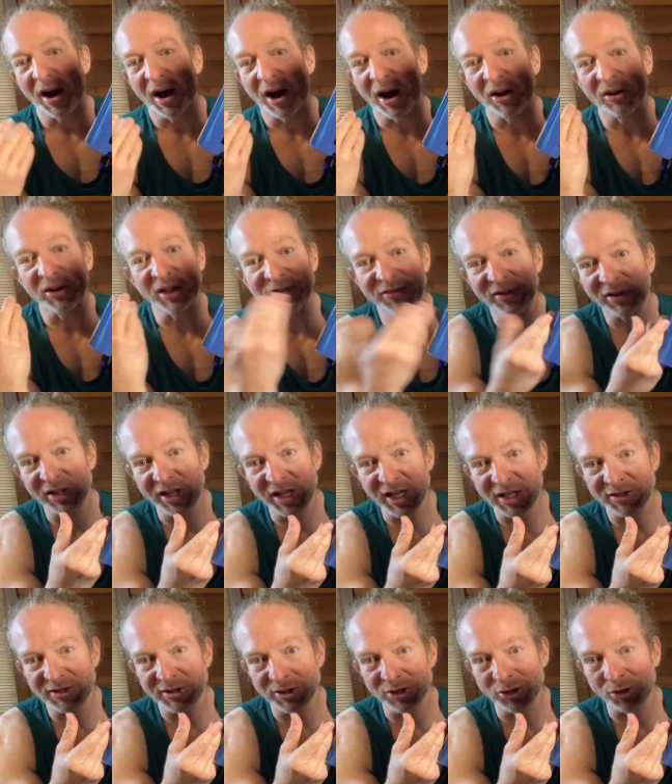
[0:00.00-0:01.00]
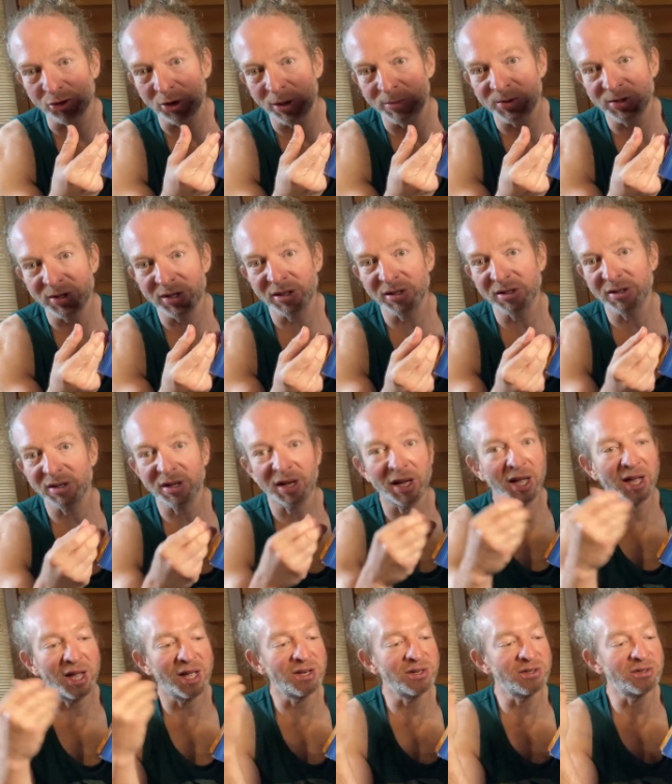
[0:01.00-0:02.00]
I'll leave a link in the description
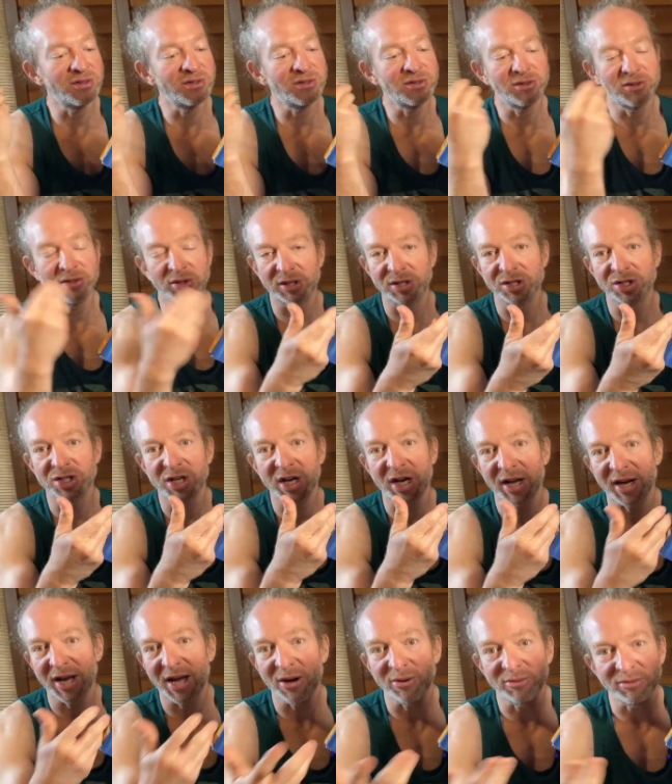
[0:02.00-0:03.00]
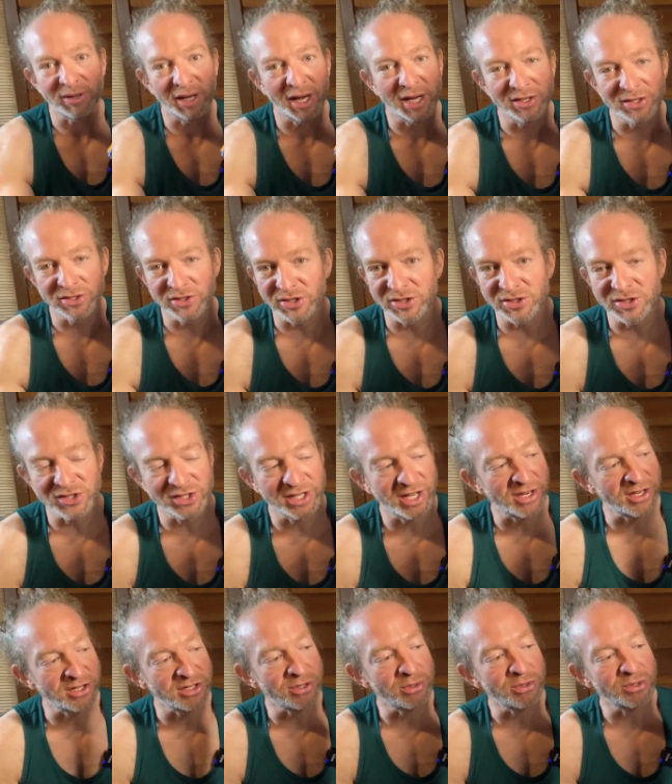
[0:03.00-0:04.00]
and you can check it out and you can just
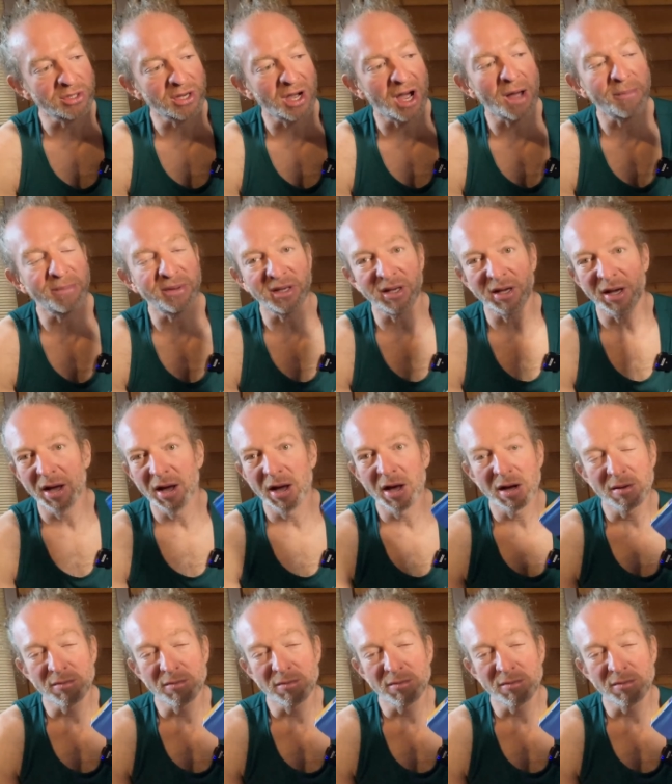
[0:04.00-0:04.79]
get a used copy,